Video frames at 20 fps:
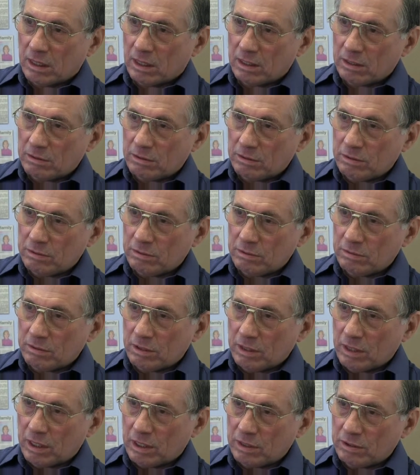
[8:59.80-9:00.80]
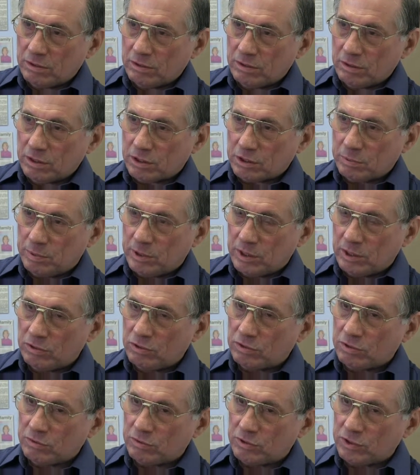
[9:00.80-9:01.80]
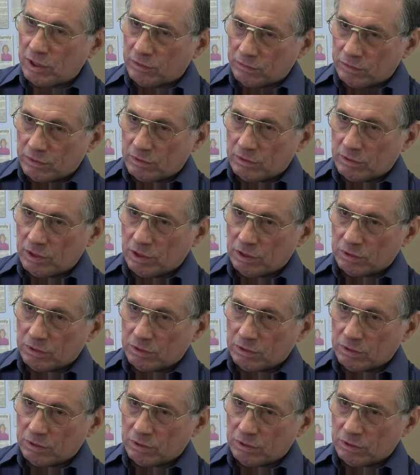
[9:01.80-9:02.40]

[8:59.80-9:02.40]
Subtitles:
I had experience of several